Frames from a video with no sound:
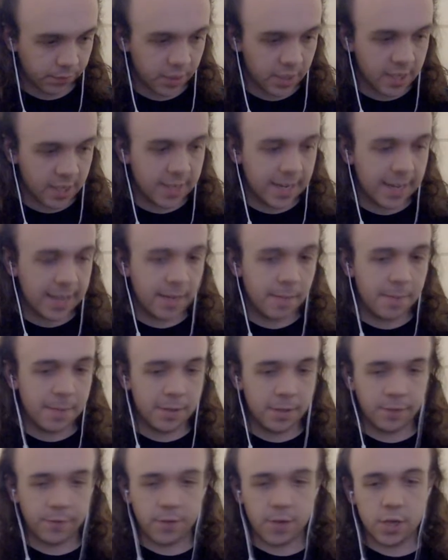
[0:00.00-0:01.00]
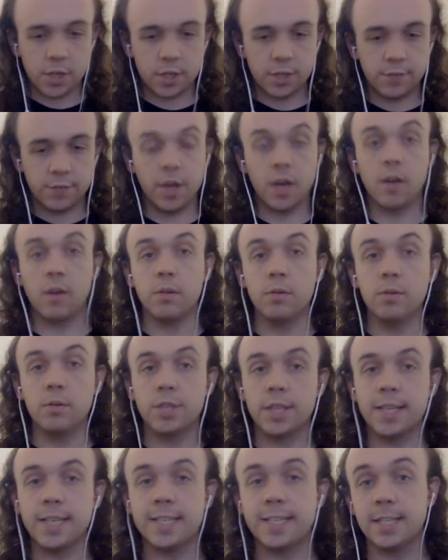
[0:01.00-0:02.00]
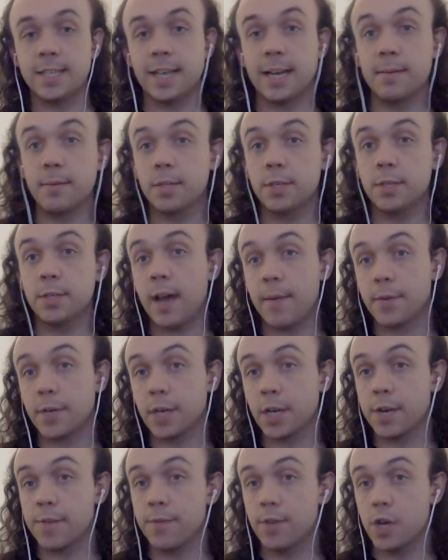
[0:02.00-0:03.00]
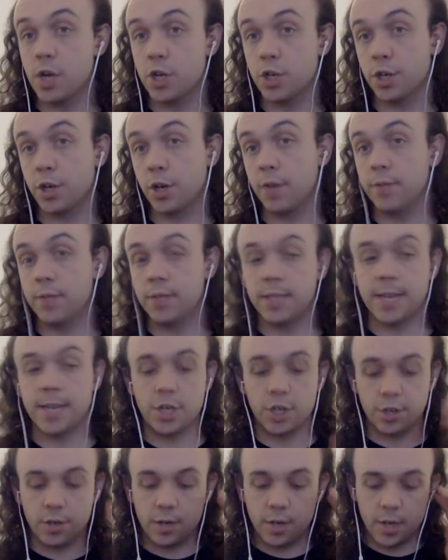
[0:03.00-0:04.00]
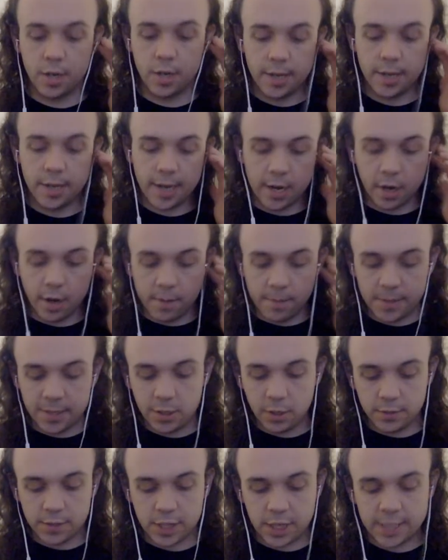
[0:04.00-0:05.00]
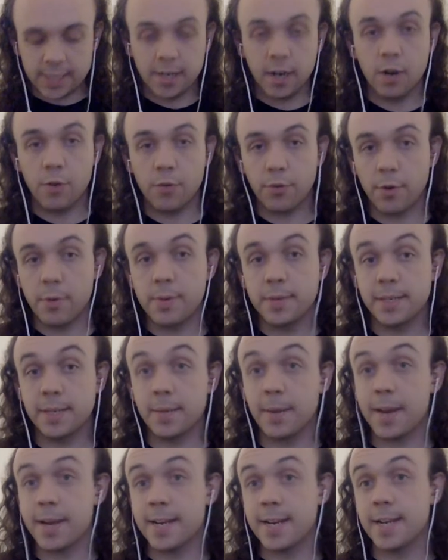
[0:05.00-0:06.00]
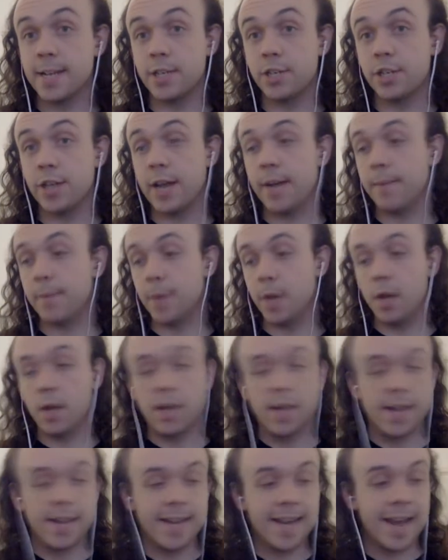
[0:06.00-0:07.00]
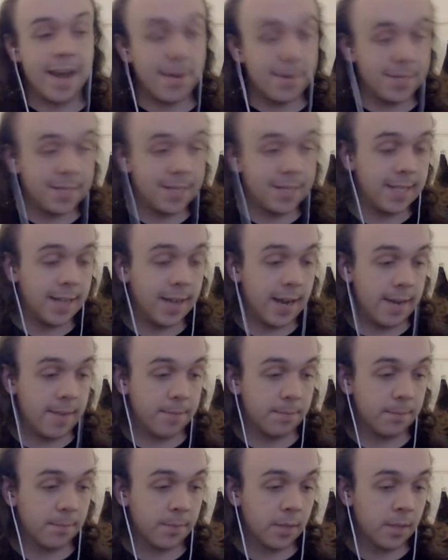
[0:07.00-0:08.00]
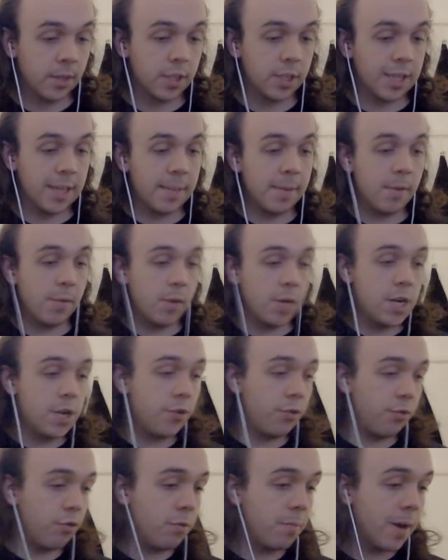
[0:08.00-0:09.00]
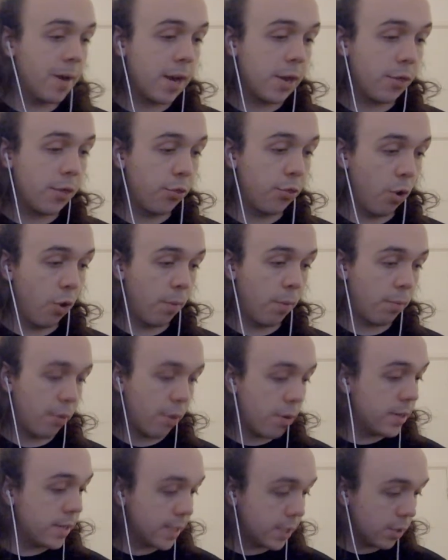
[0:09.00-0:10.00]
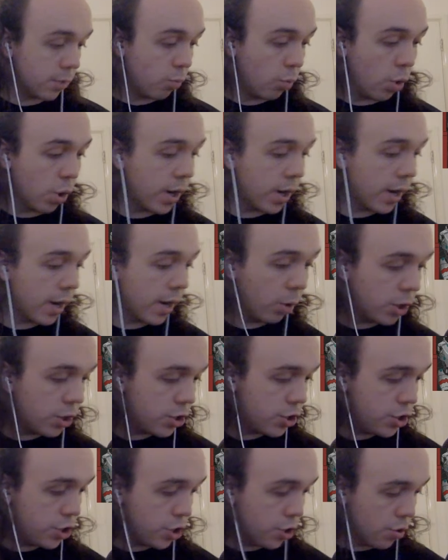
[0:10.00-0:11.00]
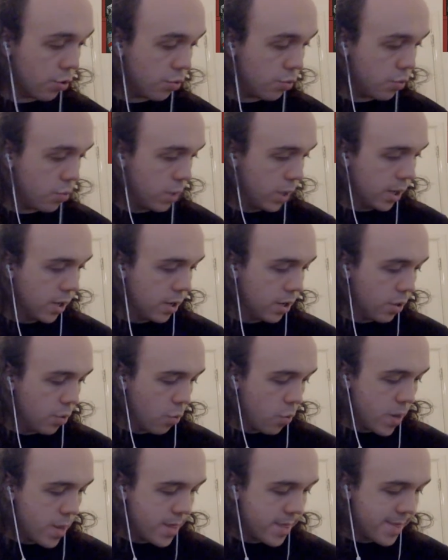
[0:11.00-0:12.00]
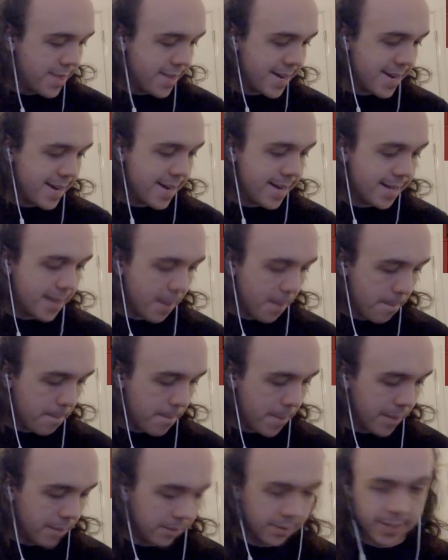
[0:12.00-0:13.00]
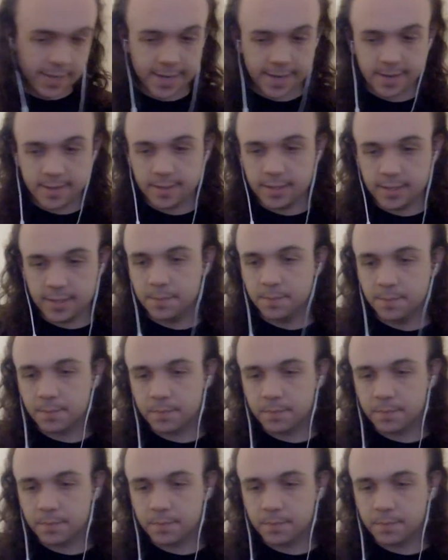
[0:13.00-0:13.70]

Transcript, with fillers: and now that I've built the first of those, this is time to start having a conversion conversation. I know I've been sort of suggesting, oh, throw some ideas, chat, but now is the time. So let me run you through my thought process on what I want to do with these buildings,